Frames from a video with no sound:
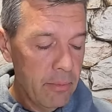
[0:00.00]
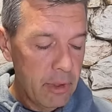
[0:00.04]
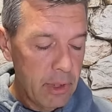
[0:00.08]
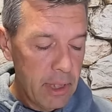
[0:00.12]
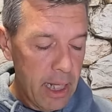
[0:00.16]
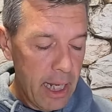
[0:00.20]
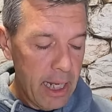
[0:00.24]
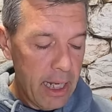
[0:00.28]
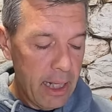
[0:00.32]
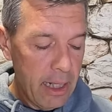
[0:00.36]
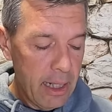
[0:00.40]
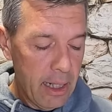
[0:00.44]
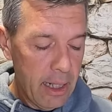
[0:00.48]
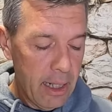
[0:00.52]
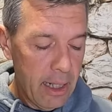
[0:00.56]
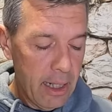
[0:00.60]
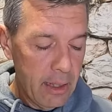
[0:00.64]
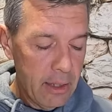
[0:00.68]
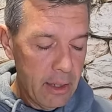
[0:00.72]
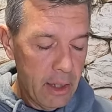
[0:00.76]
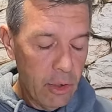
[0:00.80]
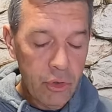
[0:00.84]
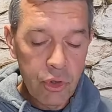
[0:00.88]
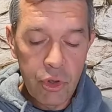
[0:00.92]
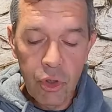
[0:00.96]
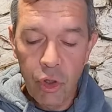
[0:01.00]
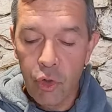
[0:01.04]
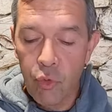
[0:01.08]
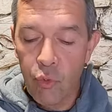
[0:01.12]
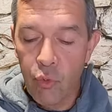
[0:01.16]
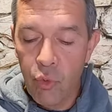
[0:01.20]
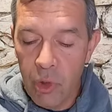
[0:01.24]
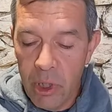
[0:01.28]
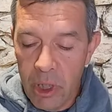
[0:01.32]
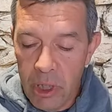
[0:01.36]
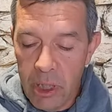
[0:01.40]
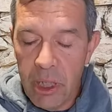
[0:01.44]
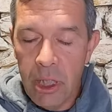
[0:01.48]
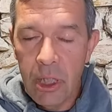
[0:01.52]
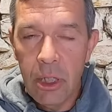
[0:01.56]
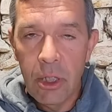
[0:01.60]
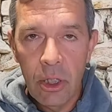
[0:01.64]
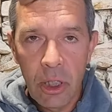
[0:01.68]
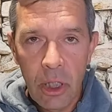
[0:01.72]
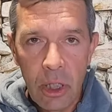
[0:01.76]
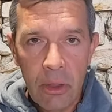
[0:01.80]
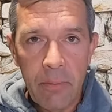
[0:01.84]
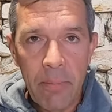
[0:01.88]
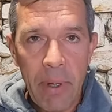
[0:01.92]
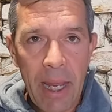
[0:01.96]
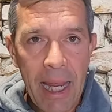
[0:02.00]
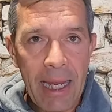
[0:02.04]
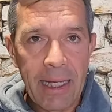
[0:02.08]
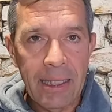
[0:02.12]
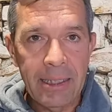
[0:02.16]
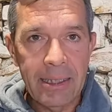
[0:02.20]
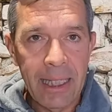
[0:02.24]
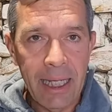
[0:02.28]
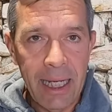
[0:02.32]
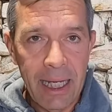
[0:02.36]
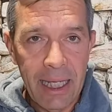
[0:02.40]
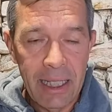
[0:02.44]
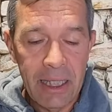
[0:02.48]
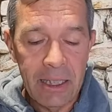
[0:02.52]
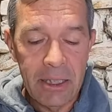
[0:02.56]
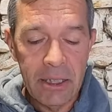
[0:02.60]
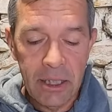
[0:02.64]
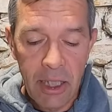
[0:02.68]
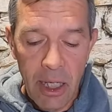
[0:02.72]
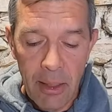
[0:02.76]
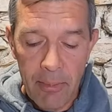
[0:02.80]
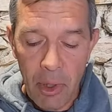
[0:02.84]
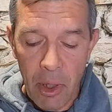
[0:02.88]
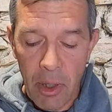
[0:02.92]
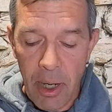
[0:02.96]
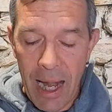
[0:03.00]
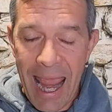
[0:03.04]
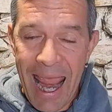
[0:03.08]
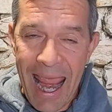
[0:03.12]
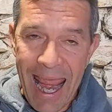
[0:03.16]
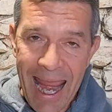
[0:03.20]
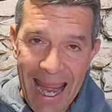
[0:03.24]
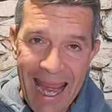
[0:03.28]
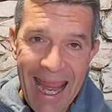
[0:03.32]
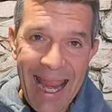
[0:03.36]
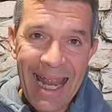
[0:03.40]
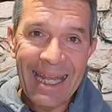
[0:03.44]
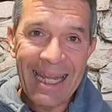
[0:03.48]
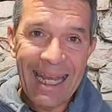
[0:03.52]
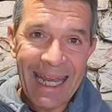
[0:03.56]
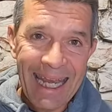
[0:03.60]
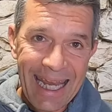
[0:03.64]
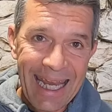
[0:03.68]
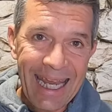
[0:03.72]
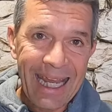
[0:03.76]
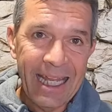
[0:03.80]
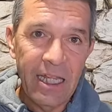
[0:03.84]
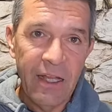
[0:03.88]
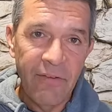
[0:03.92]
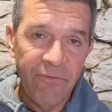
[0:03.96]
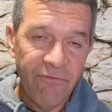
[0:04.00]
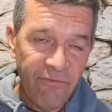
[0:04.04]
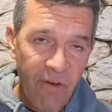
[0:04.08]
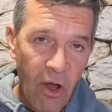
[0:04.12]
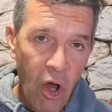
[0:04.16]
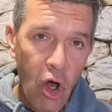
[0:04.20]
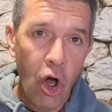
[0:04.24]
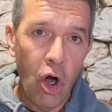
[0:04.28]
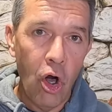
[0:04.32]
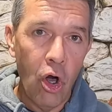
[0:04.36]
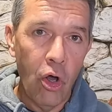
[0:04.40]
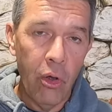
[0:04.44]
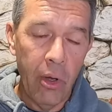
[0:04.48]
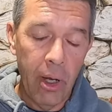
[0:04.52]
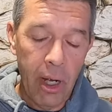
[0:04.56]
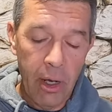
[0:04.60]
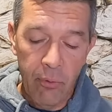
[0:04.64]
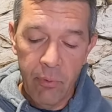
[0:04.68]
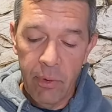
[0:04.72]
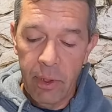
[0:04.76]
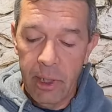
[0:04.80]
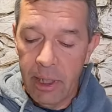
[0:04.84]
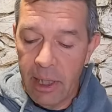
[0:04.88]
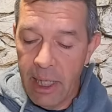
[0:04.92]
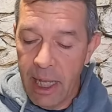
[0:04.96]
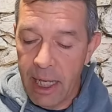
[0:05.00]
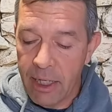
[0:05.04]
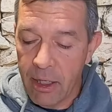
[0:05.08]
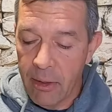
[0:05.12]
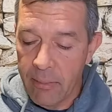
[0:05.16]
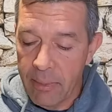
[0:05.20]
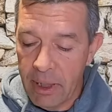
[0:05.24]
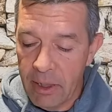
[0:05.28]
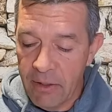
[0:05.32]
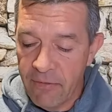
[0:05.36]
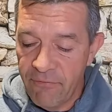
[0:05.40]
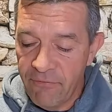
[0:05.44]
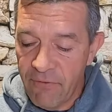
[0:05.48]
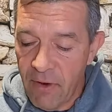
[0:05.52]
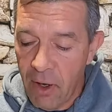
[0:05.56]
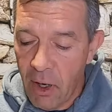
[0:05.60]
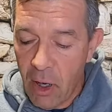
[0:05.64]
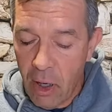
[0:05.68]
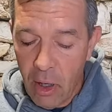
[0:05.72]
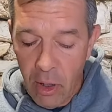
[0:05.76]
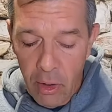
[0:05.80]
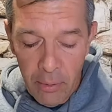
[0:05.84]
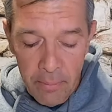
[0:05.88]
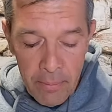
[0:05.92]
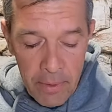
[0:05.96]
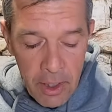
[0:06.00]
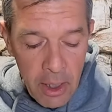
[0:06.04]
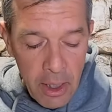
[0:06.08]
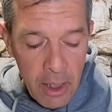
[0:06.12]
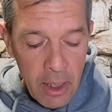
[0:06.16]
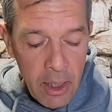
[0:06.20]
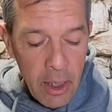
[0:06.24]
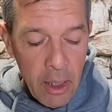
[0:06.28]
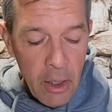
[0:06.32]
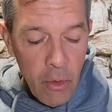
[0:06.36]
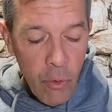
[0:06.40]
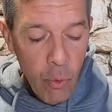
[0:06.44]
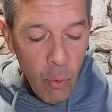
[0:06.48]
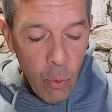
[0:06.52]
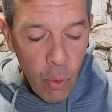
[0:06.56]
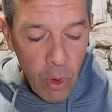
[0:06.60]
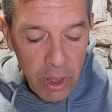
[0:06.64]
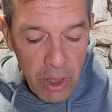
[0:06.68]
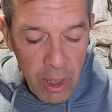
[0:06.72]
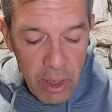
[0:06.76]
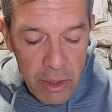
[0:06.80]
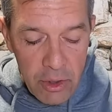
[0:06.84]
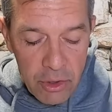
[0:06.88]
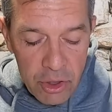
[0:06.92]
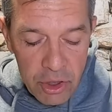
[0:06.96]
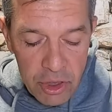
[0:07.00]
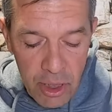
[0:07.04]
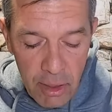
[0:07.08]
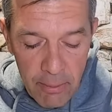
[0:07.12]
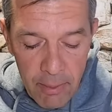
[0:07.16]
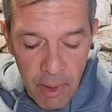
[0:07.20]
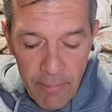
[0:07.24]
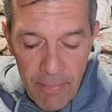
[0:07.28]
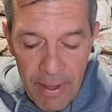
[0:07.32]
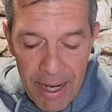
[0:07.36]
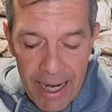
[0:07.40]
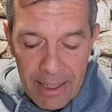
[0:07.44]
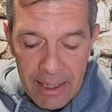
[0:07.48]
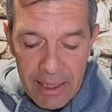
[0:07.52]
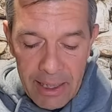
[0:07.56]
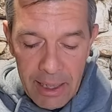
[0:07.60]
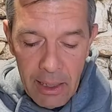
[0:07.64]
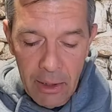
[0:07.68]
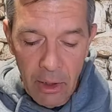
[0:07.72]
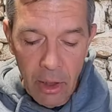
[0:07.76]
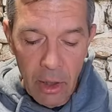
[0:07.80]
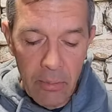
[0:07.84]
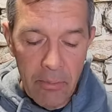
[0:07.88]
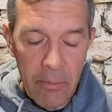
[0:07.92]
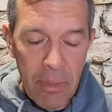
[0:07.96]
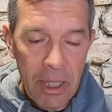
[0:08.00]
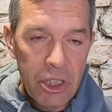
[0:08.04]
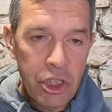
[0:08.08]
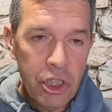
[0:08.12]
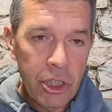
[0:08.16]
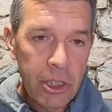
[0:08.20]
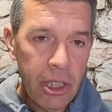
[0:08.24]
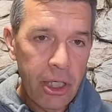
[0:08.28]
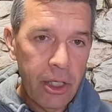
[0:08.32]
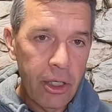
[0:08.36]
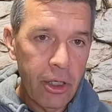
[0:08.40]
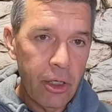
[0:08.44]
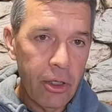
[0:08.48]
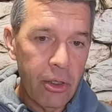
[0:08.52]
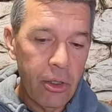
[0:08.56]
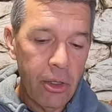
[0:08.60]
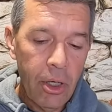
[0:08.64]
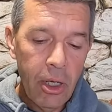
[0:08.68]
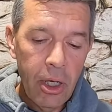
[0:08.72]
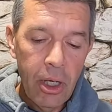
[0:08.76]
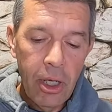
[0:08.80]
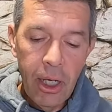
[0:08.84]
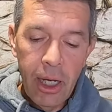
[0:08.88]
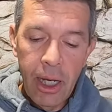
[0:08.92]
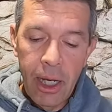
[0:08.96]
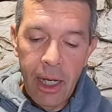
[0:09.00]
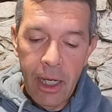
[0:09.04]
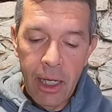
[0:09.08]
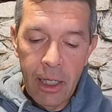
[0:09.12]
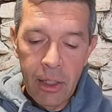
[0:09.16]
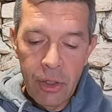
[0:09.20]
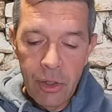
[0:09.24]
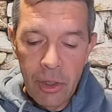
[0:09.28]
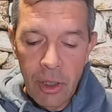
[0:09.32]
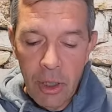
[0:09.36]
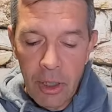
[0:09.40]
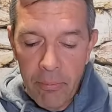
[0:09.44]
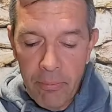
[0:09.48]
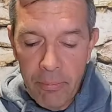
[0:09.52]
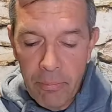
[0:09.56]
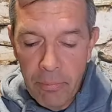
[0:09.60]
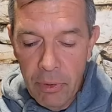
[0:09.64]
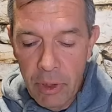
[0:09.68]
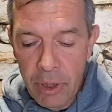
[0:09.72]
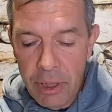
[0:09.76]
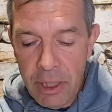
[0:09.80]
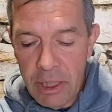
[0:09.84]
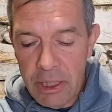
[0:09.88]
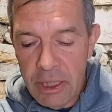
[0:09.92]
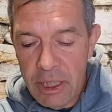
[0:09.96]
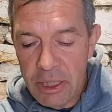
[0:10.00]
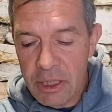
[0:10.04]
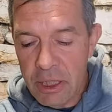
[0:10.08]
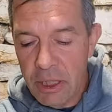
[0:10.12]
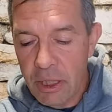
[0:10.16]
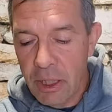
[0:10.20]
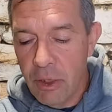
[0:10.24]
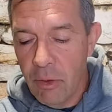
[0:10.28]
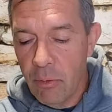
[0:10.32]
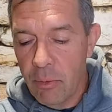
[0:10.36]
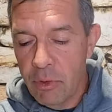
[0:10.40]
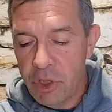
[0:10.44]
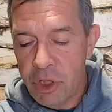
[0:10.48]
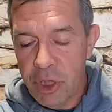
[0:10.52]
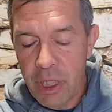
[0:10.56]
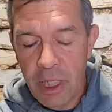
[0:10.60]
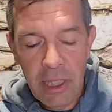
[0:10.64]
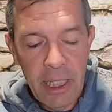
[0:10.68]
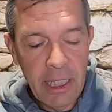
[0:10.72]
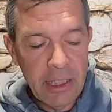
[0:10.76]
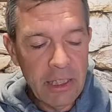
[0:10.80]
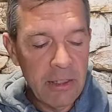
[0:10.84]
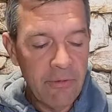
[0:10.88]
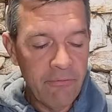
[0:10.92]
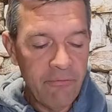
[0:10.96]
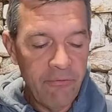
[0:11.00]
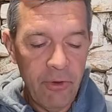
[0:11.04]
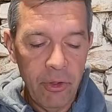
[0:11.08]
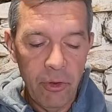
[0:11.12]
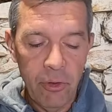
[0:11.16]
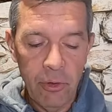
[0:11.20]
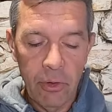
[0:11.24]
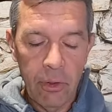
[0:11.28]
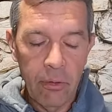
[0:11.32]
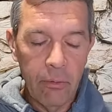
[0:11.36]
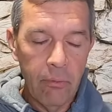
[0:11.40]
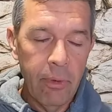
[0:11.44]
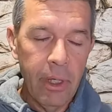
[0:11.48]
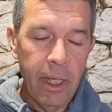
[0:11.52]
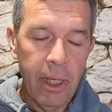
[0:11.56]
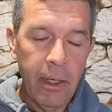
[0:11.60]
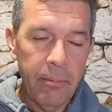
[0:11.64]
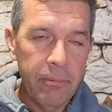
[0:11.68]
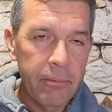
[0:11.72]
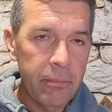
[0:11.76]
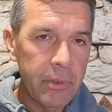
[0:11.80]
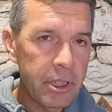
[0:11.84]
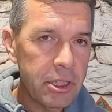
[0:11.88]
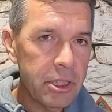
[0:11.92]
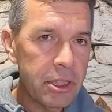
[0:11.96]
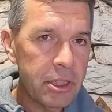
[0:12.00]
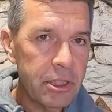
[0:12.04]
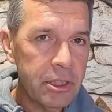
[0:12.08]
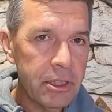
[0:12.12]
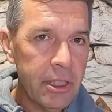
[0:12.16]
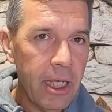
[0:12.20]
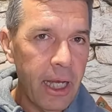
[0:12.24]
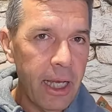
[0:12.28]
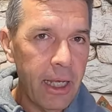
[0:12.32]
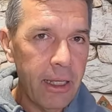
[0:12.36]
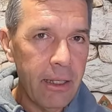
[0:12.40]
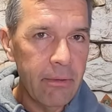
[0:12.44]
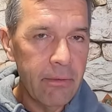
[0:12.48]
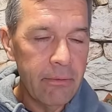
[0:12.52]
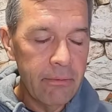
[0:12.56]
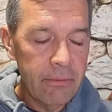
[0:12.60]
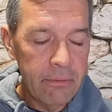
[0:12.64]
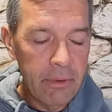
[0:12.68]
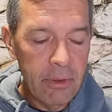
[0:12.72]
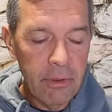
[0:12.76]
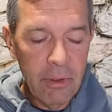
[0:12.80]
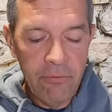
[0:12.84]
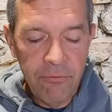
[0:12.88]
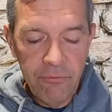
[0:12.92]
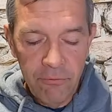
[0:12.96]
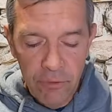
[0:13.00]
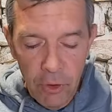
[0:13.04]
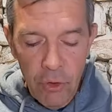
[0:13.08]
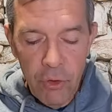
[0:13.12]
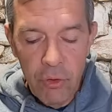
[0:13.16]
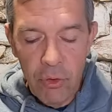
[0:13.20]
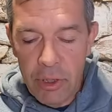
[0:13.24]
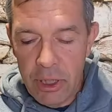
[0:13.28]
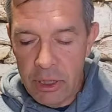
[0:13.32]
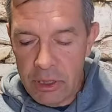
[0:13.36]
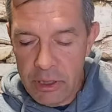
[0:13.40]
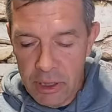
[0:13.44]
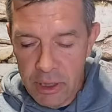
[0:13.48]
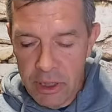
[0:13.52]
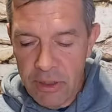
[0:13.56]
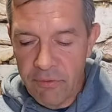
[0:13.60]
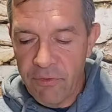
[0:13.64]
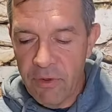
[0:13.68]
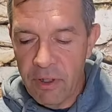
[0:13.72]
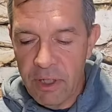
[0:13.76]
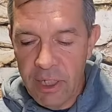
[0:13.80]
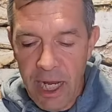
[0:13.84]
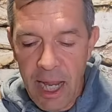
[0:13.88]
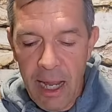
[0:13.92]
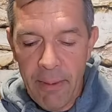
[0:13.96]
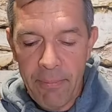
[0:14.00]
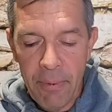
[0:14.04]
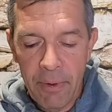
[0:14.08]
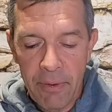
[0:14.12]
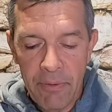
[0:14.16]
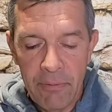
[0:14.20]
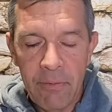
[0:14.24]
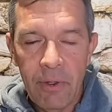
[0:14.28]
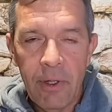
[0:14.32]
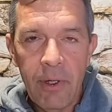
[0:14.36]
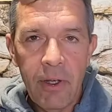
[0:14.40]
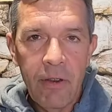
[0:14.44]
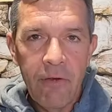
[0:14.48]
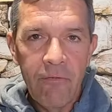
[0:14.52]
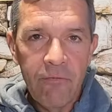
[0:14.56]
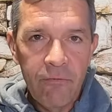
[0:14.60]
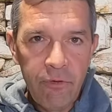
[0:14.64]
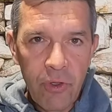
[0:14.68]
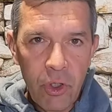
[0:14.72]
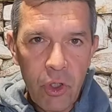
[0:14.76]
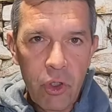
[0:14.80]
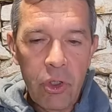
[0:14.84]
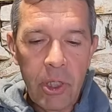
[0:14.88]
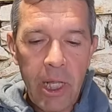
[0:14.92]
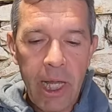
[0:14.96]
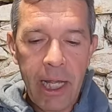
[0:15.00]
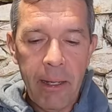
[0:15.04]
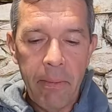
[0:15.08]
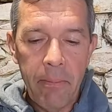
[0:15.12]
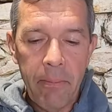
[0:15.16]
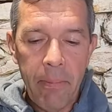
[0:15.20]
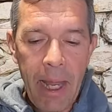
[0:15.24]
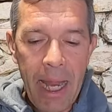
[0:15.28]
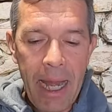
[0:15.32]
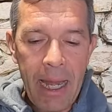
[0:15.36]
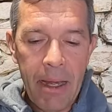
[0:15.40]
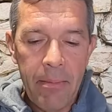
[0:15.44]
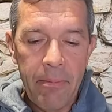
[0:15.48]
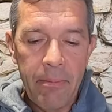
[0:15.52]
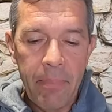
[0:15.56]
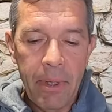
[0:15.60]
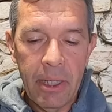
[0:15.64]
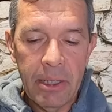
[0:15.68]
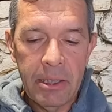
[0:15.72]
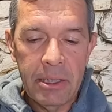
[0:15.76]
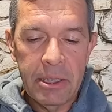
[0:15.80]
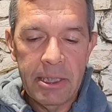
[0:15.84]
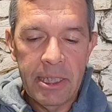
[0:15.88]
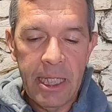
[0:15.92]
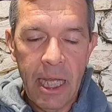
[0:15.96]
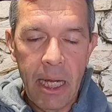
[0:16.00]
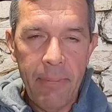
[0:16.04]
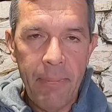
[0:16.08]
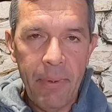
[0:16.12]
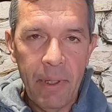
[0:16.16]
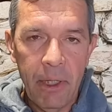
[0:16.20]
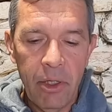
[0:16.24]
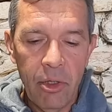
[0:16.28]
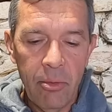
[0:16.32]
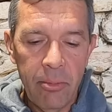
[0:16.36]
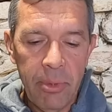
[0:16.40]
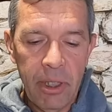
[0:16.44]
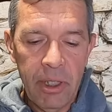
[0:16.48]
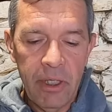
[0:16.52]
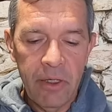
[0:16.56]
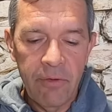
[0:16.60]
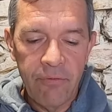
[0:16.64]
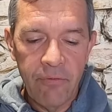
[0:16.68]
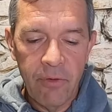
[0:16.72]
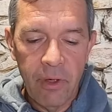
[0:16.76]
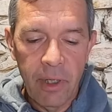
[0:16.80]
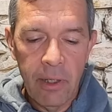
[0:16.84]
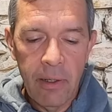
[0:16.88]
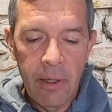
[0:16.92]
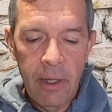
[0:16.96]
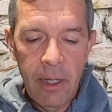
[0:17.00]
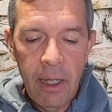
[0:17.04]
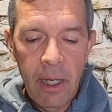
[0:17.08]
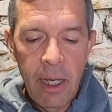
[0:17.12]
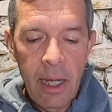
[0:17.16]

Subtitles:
Those are really good baits in the summer and in the fall. I really like them in the fall. One other summer bait that I'm going to mention here, and you're going to look at this and go, well, Shane, that's a fluke. Well, this is not a fluke. It's a different type of fluke-like bait, but it's set up a little bit different.